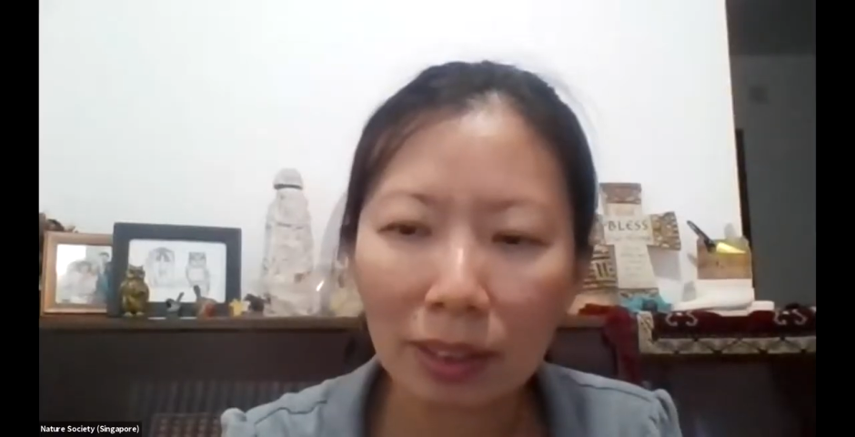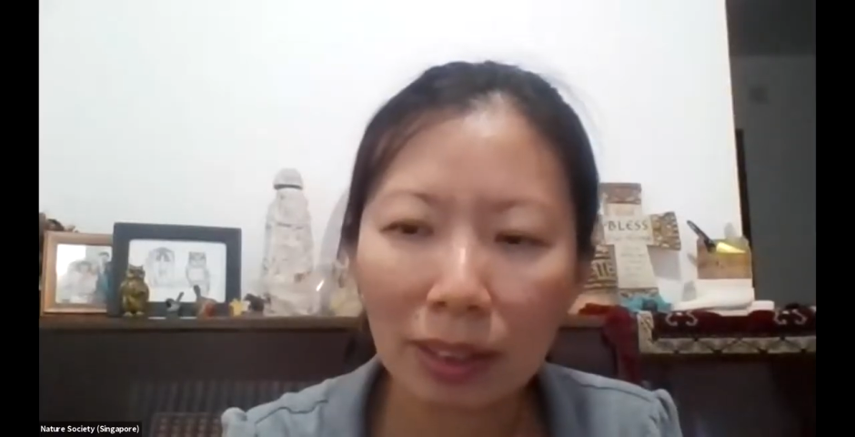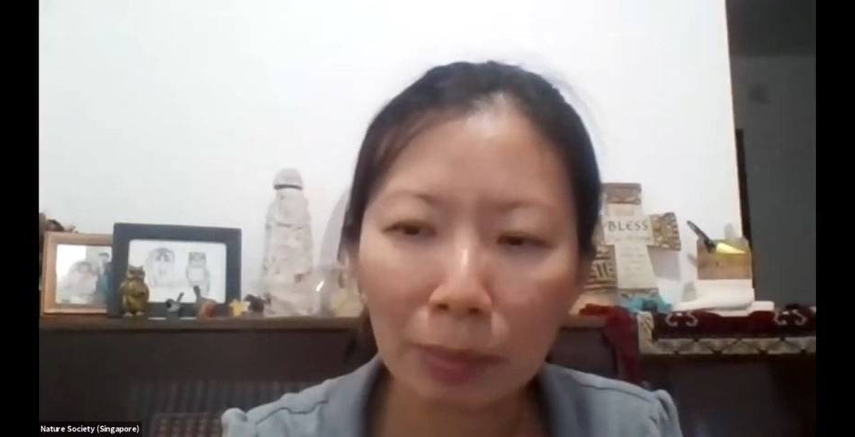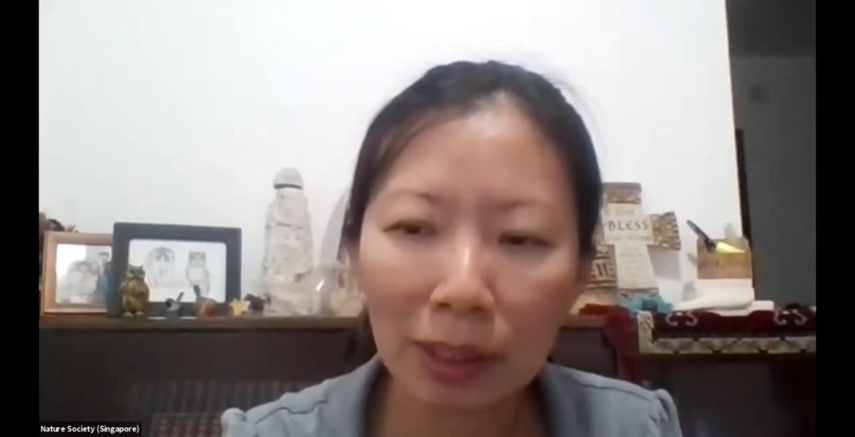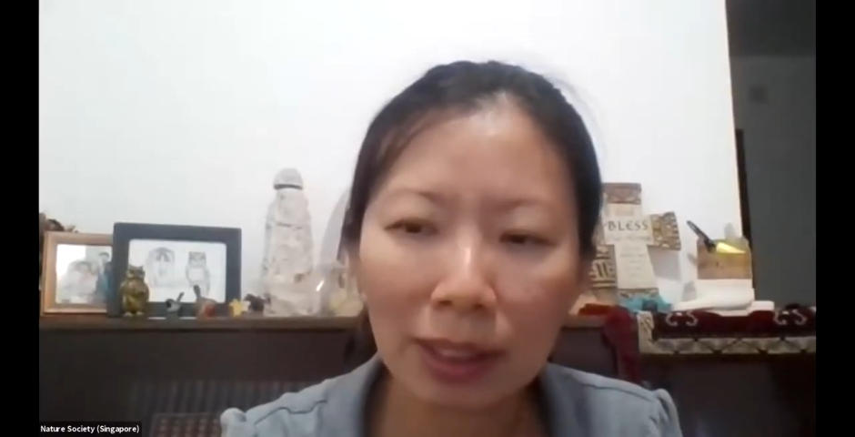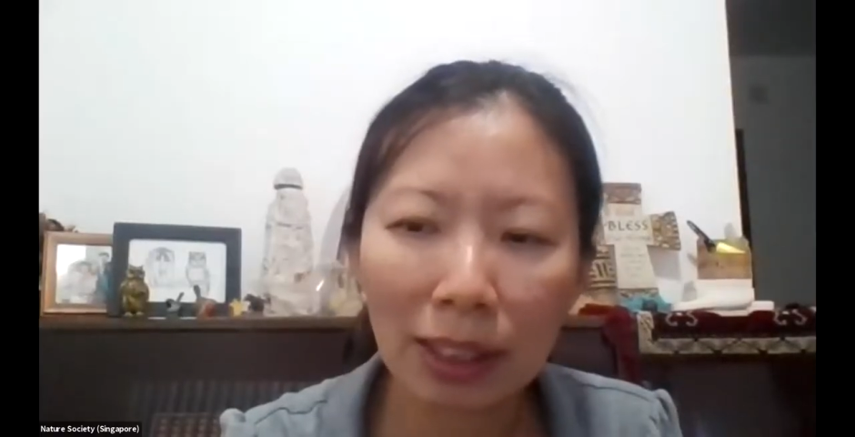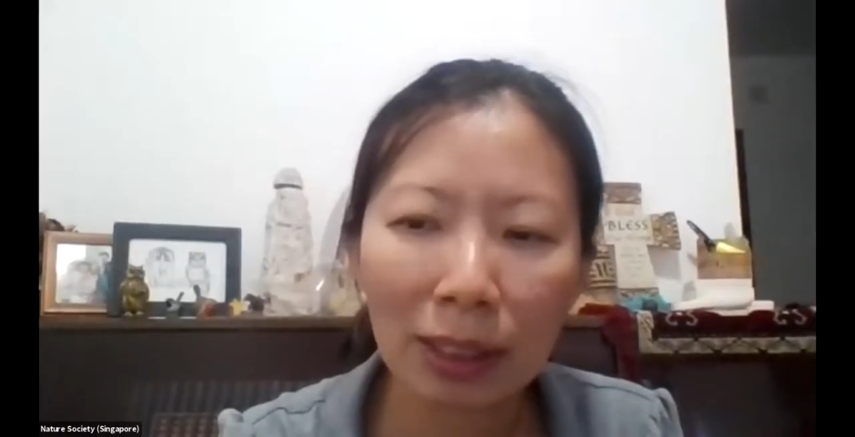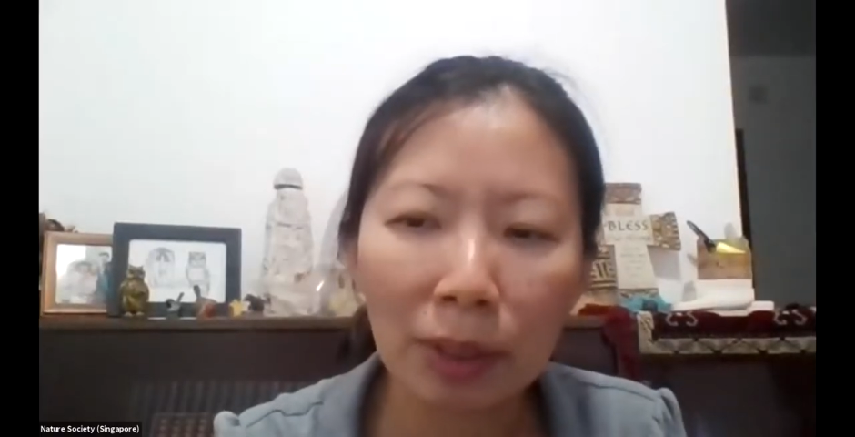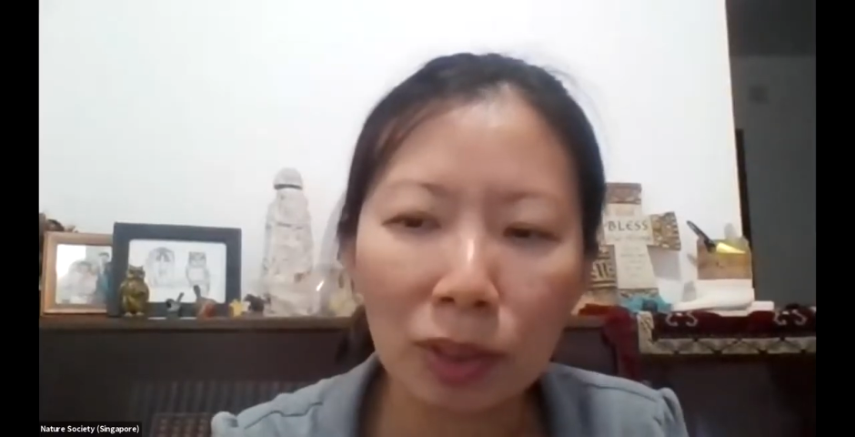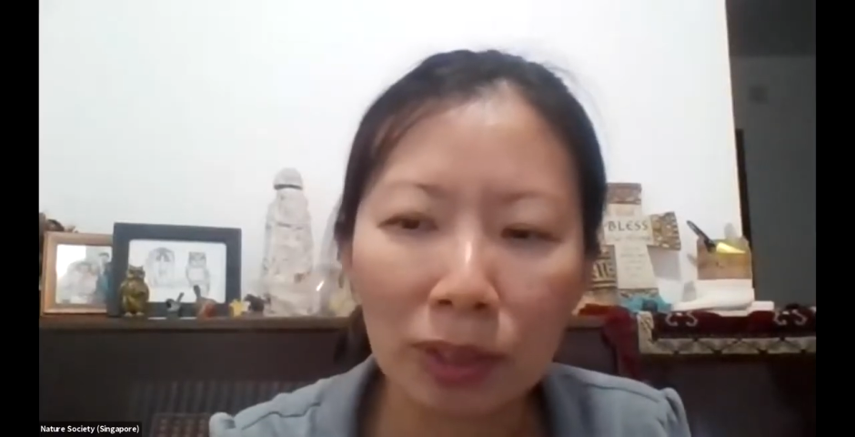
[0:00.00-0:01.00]
somebody's
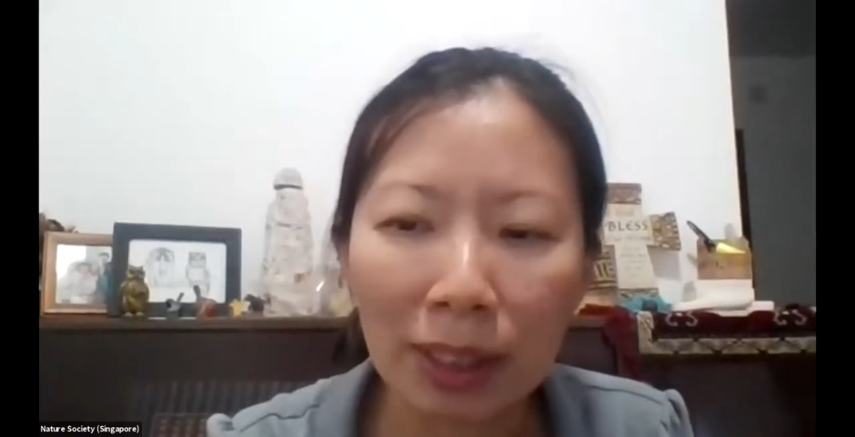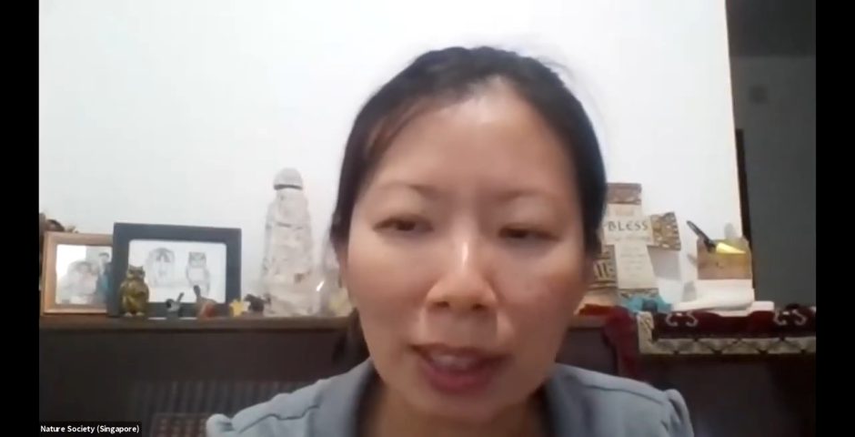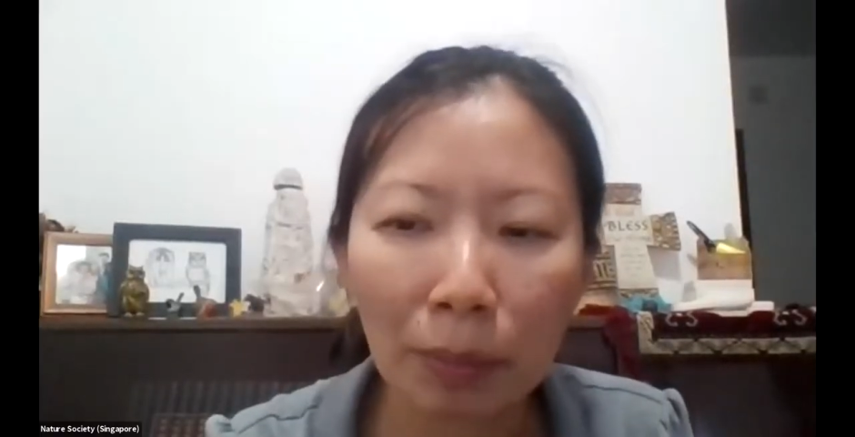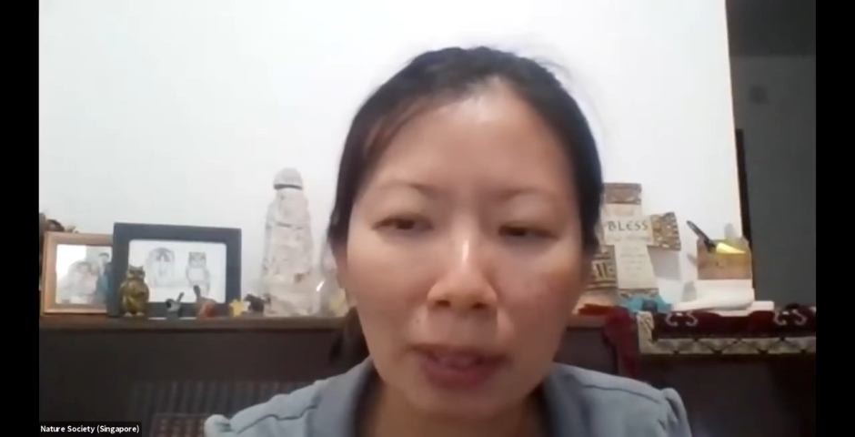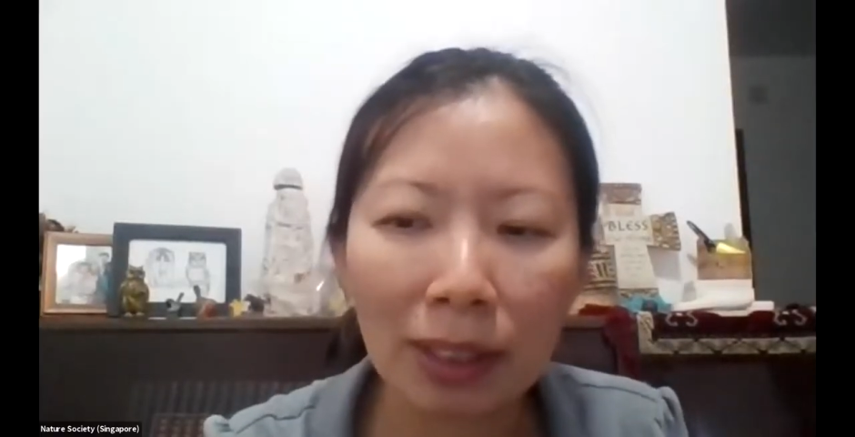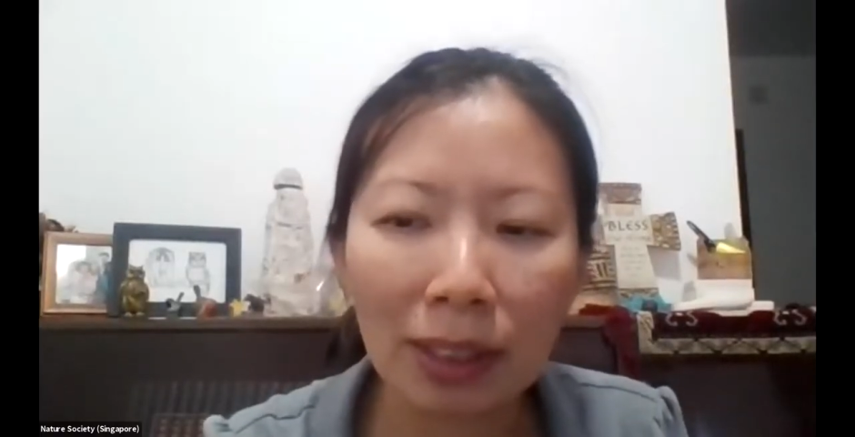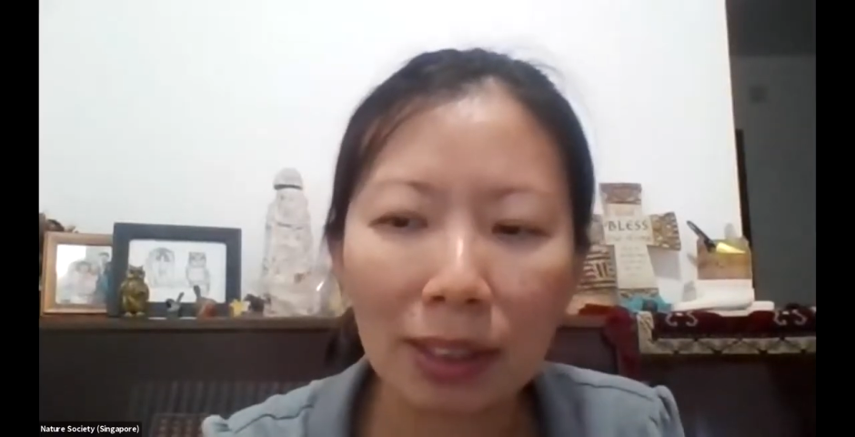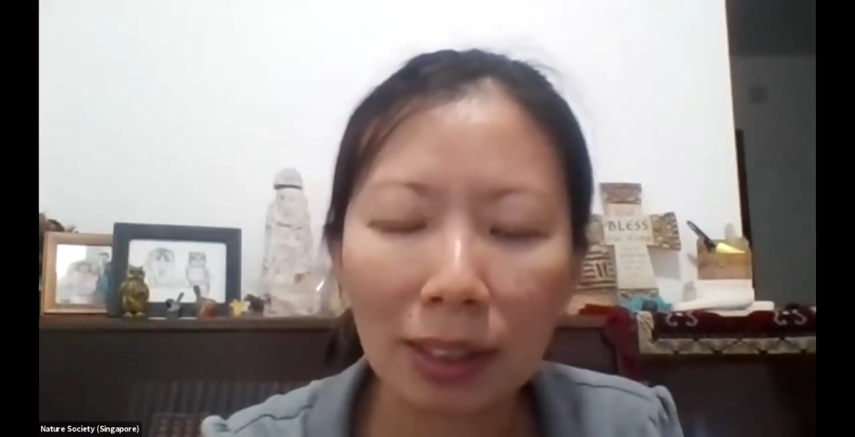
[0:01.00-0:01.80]
asking about newts and salamanders.